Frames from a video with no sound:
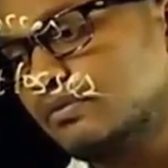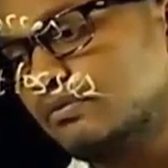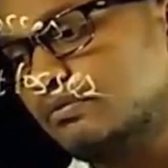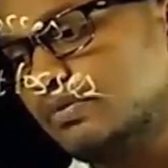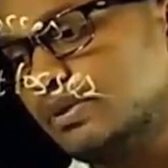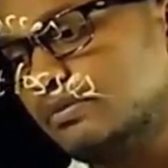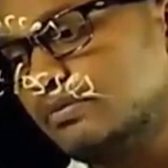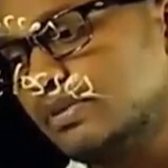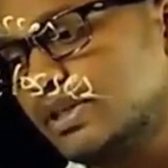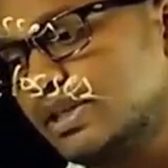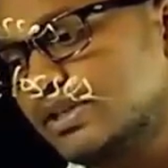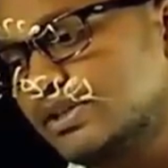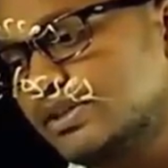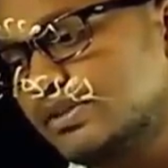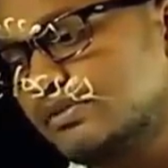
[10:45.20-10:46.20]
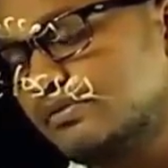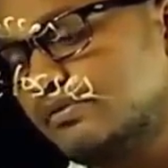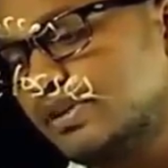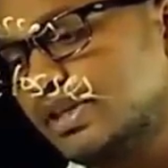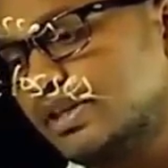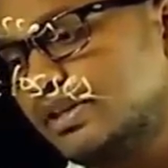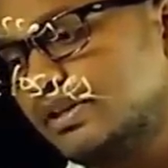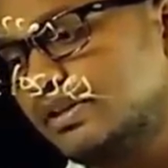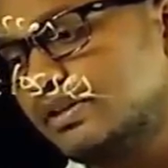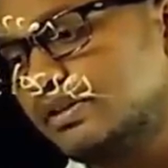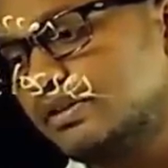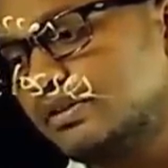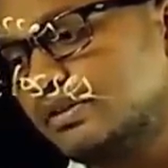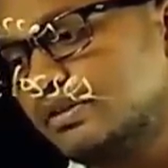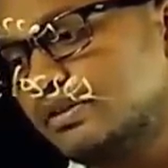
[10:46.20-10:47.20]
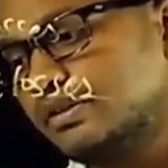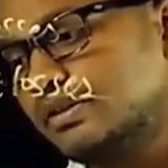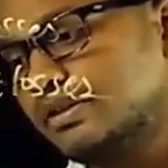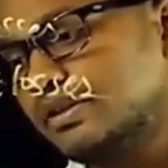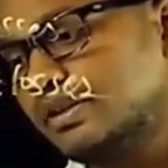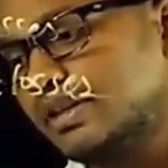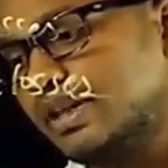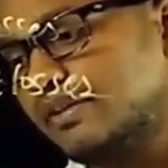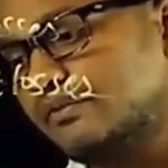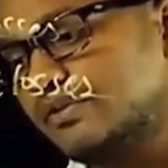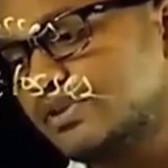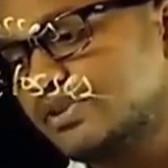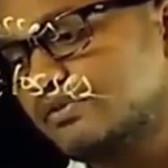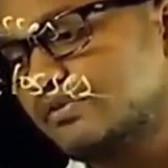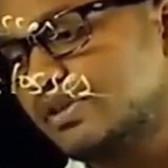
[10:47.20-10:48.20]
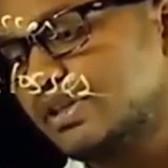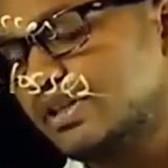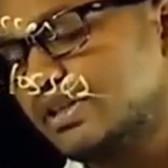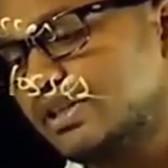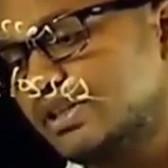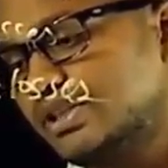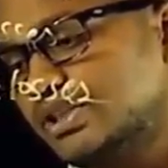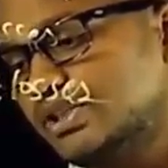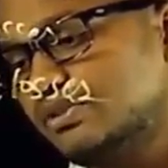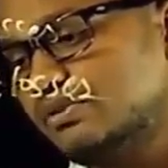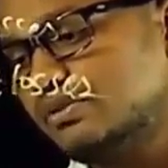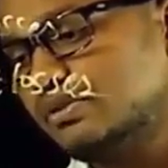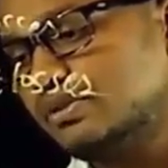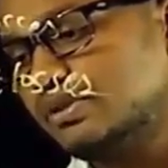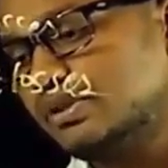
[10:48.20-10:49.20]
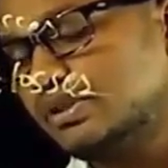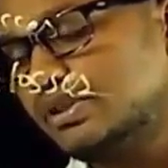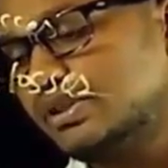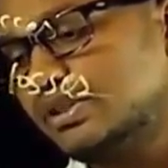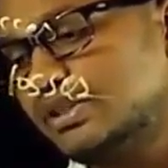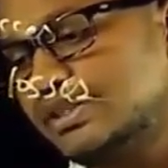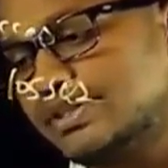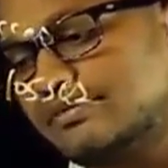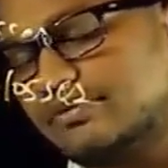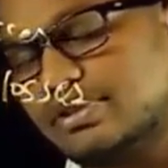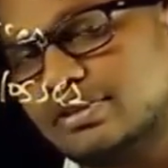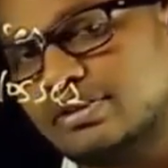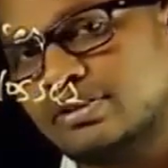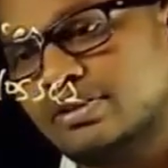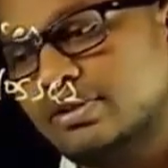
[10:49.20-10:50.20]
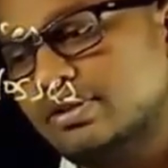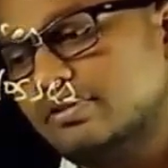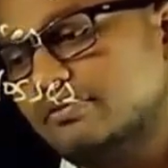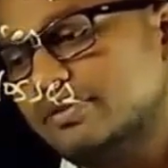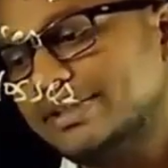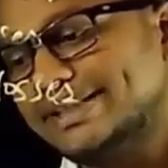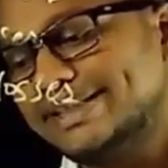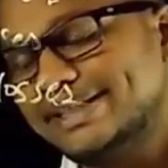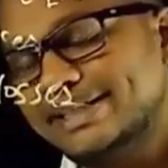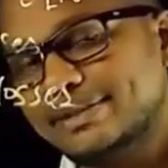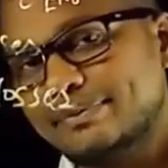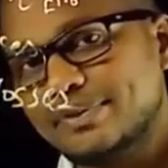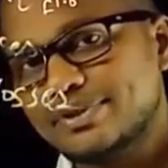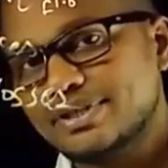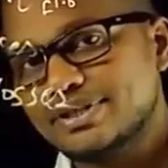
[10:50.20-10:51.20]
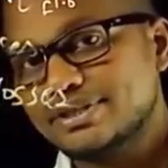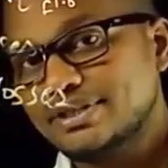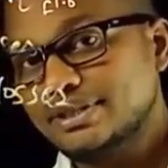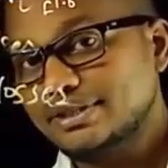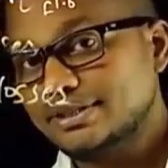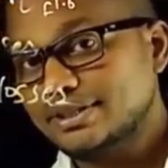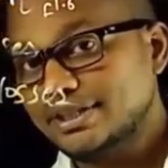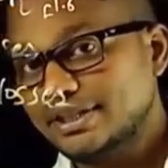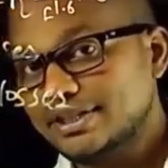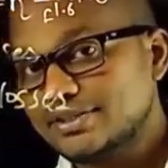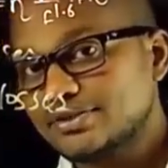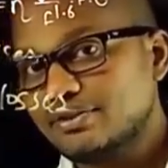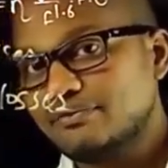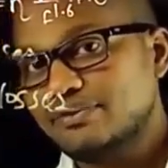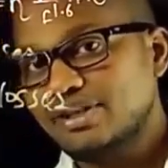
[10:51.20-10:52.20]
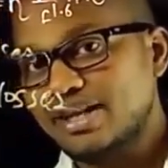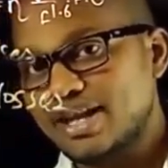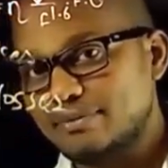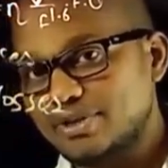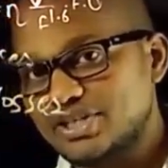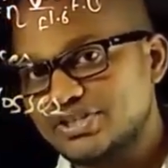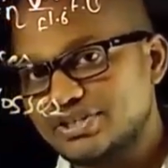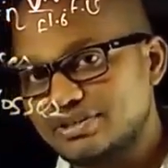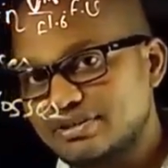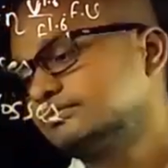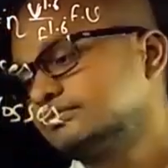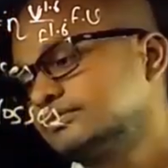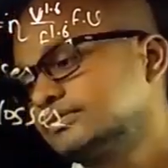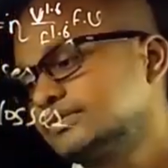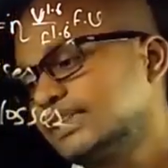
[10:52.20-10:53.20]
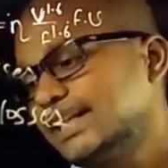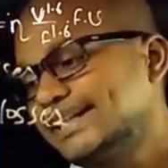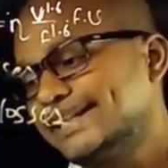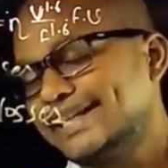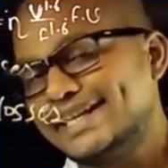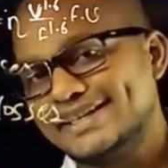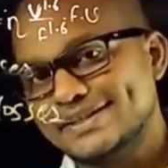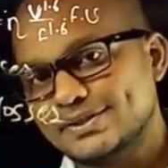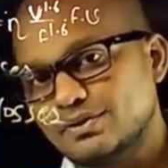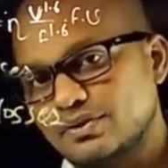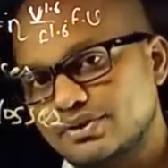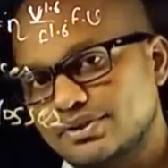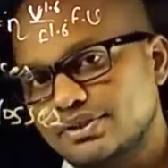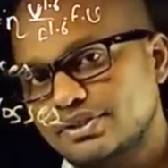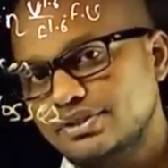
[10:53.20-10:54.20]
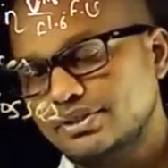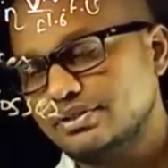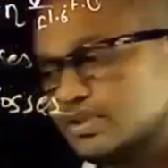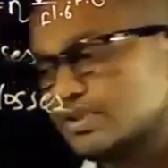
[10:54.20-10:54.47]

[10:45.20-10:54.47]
B max square F square into T square, where T represents the thickness of the lamination and K is constant.